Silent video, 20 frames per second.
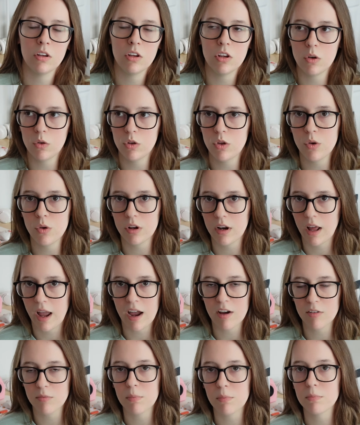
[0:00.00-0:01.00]
you know, you could
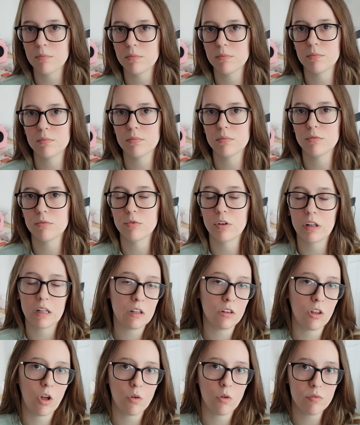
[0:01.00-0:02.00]
have
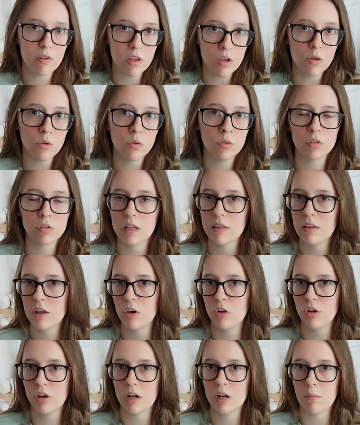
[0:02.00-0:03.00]
really low views, and
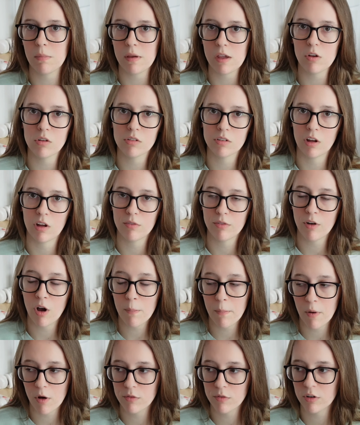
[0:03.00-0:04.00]
then you're going to beat yourself
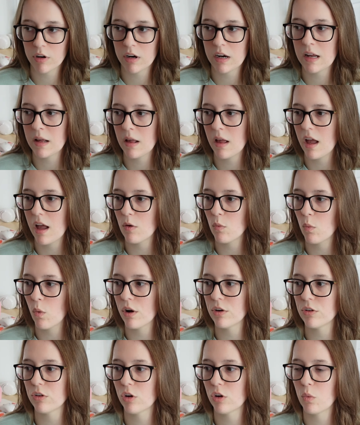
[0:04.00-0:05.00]
up over it and
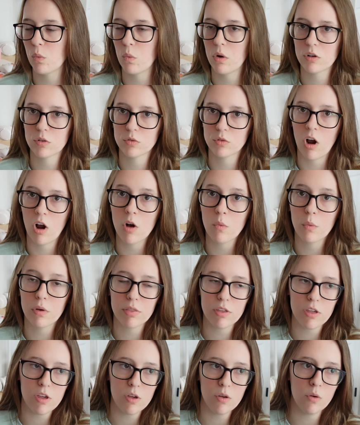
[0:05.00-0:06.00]
wonder what's wrong
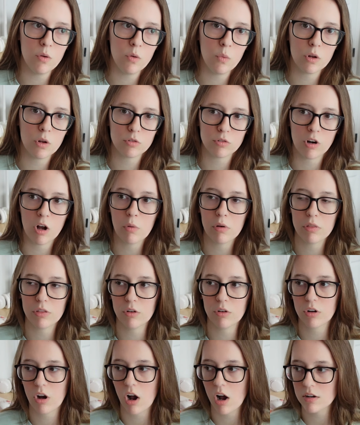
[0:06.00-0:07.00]
with you, what's wrong with
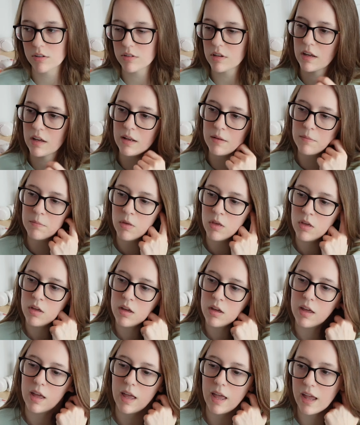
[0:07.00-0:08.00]
your content,
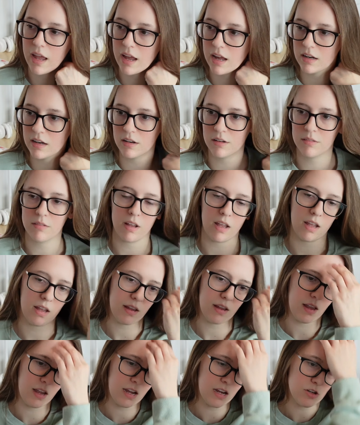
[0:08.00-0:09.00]
and
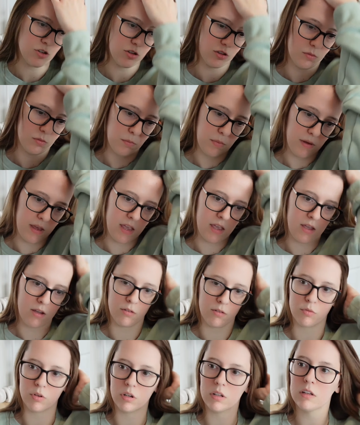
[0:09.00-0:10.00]
it can just be
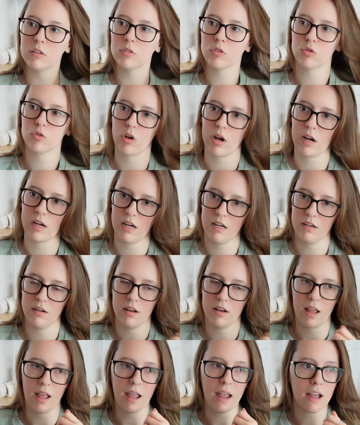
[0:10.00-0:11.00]
really
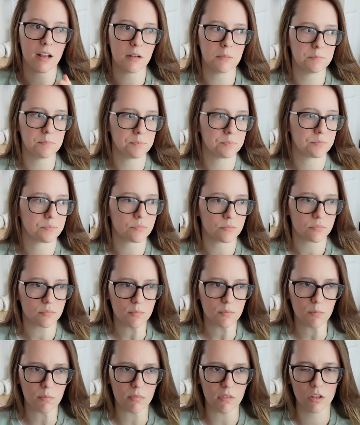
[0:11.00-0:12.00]
straining. And
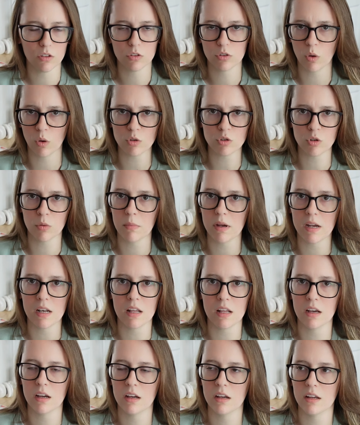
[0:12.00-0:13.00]
social
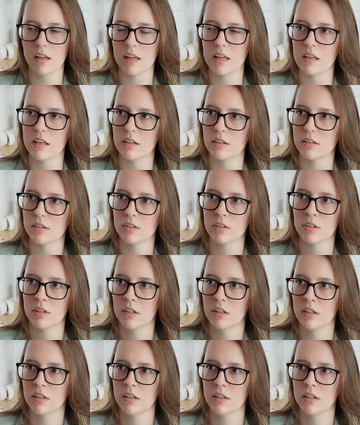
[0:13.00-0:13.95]
media is